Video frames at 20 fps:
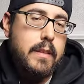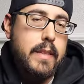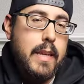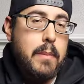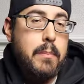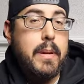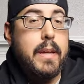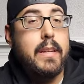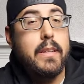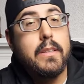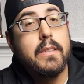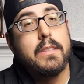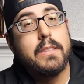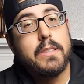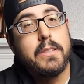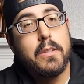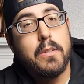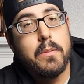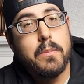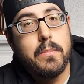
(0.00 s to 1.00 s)
they make good
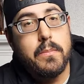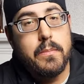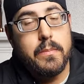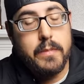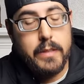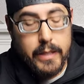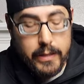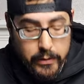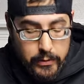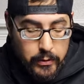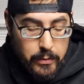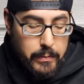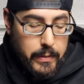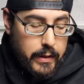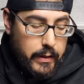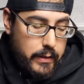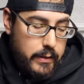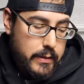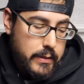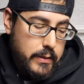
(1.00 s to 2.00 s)
soap. They do
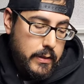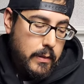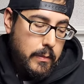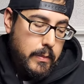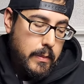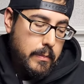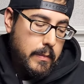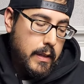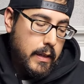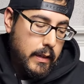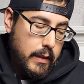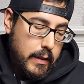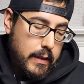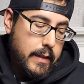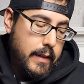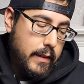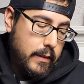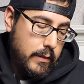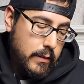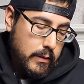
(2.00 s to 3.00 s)
make good soap. I'm not gonna
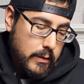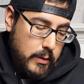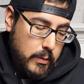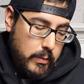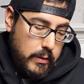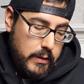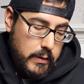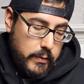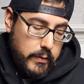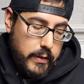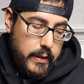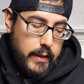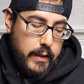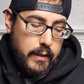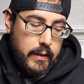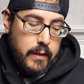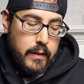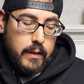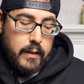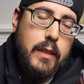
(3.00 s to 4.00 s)
down Dr. Squatch for that.
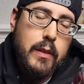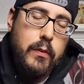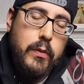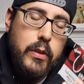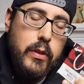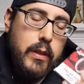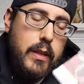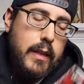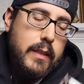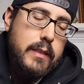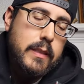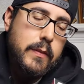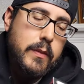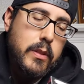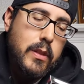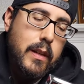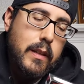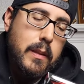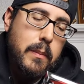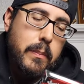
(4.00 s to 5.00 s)
If you guys have
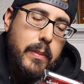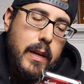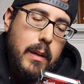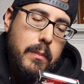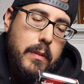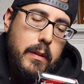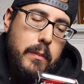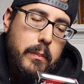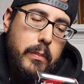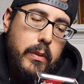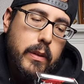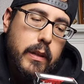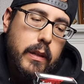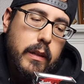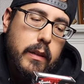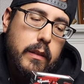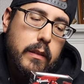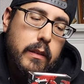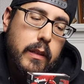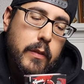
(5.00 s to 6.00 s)
tried the Batman
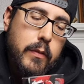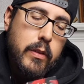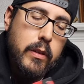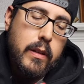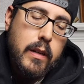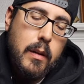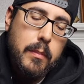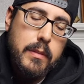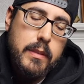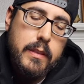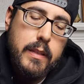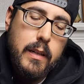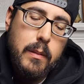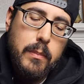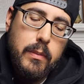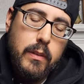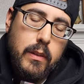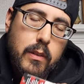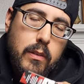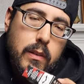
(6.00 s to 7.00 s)
brick, leave your comments down
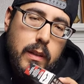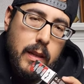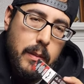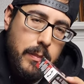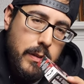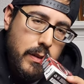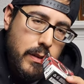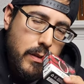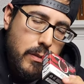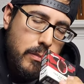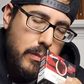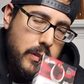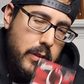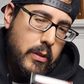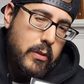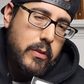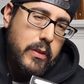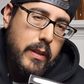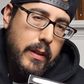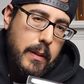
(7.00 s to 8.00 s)
below. Let me know what
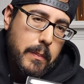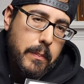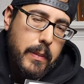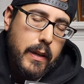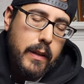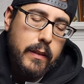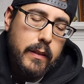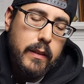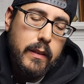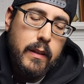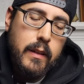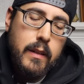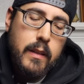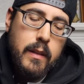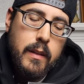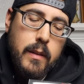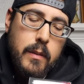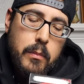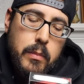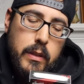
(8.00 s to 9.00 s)
you think about it
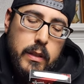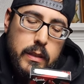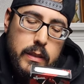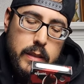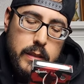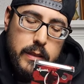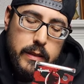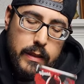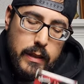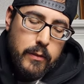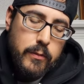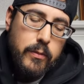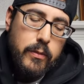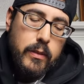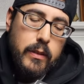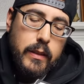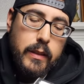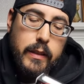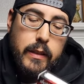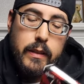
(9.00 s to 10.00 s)
because it's
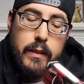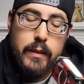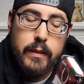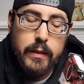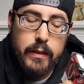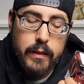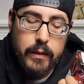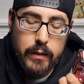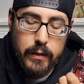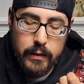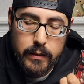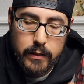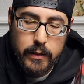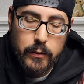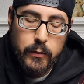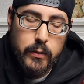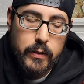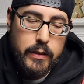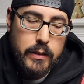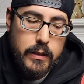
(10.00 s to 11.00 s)
definitely a
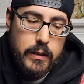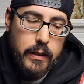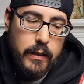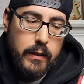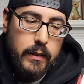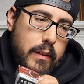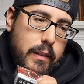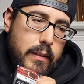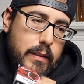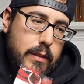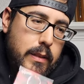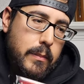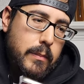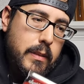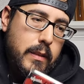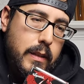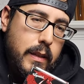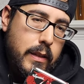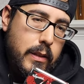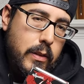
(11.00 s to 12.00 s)
different scent. It's
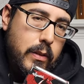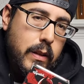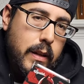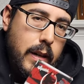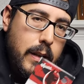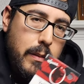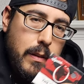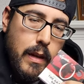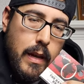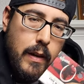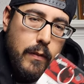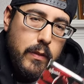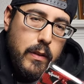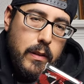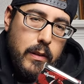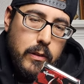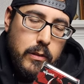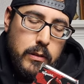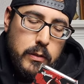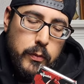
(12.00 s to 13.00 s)
something that you gotta have the
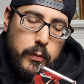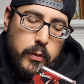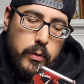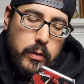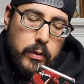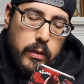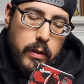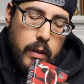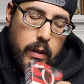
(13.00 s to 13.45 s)
nose for.